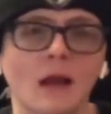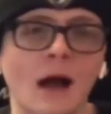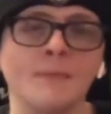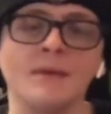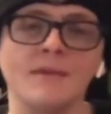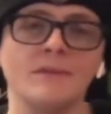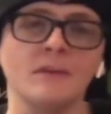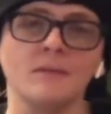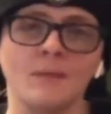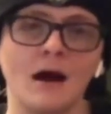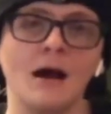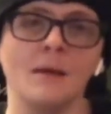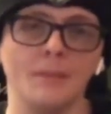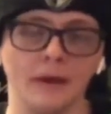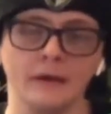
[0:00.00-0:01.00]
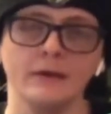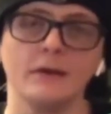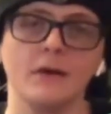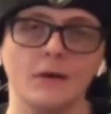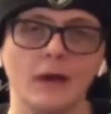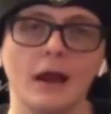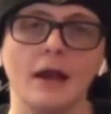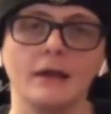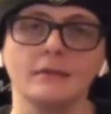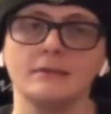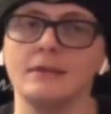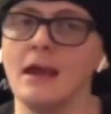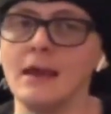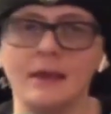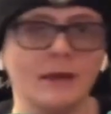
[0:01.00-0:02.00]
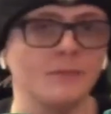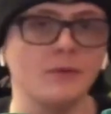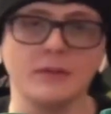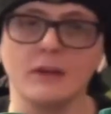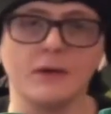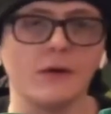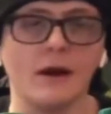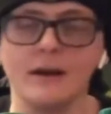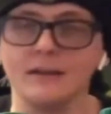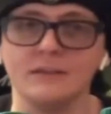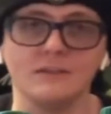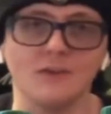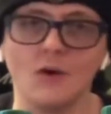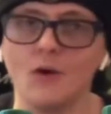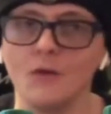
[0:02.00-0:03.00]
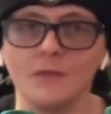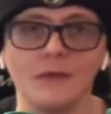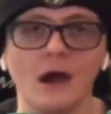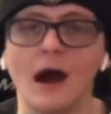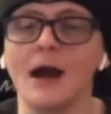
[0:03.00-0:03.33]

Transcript: I'm giving you my opinion, okay? Take it with a grain of salt.